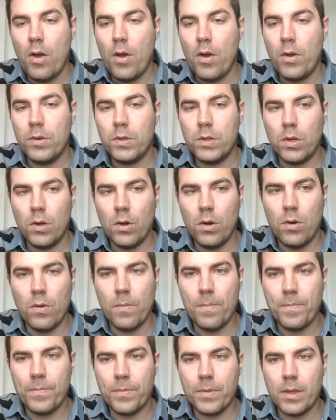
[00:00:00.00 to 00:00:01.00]

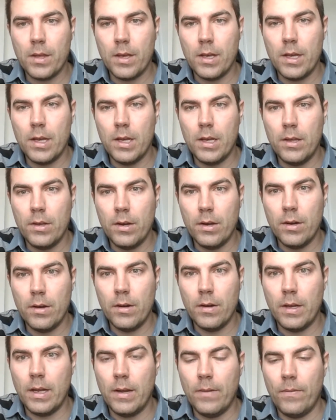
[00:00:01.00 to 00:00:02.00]
So
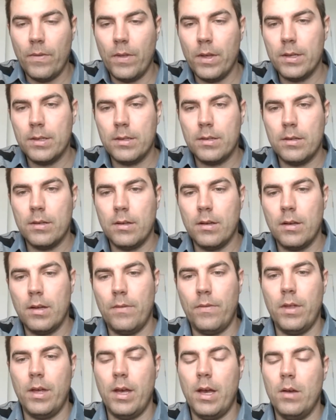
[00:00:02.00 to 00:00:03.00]
either if
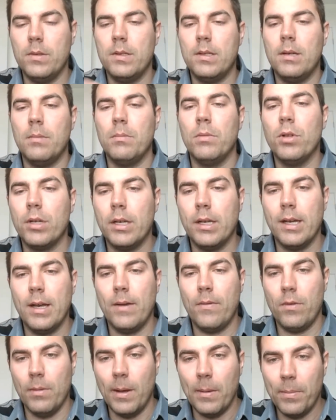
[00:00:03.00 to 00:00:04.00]
the houses I'm looking at
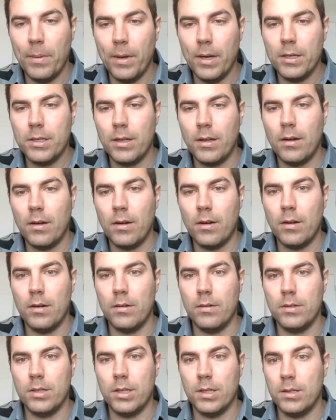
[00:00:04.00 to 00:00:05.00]
for my budget
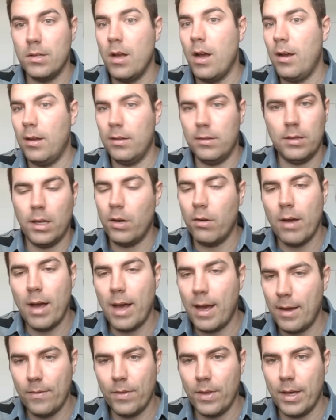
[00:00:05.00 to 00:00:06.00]
are just not, they don't
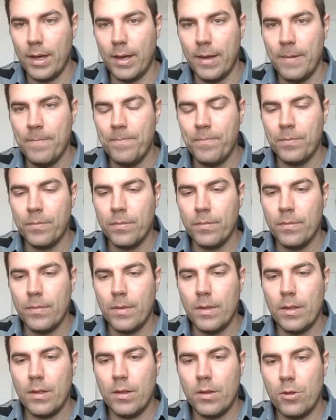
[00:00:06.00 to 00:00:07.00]
have that,
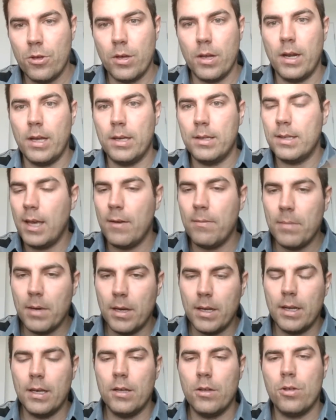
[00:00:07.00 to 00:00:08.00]
should I save
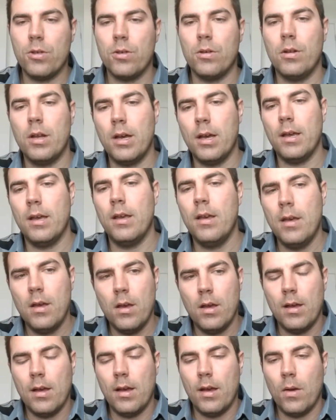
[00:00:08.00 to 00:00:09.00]
money? Should I
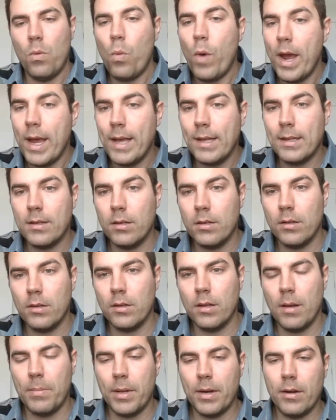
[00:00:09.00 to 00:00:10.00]
wait till
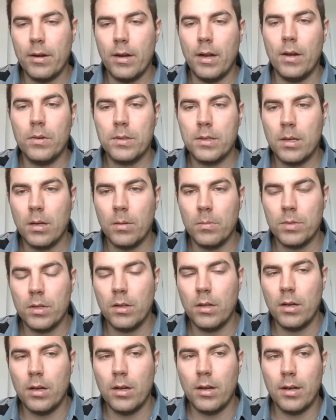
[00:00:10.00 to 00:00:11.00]
a better house comes
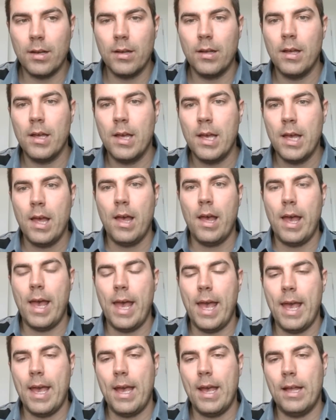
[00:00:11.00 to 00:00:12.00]
along?
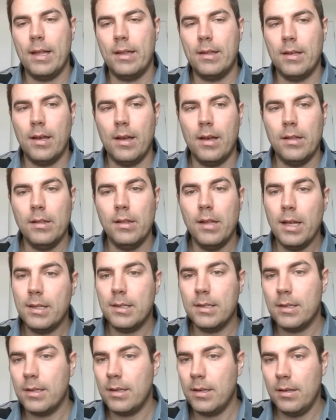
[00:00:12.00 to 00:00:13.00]
And
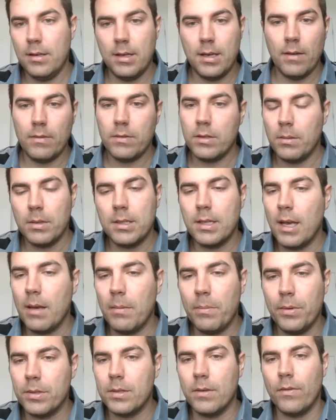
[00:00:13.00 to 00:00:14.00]
let's give some
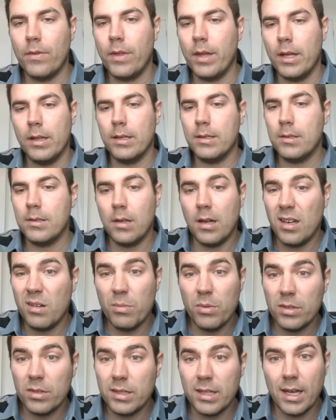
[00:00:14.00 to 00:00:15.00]
examples of that. Let's talk
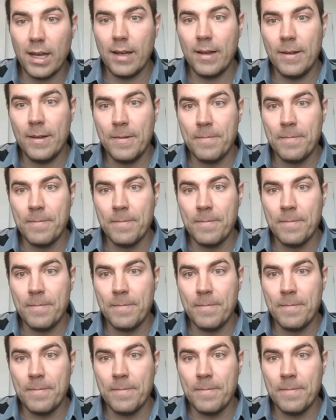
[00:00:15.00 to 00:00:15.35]
about that.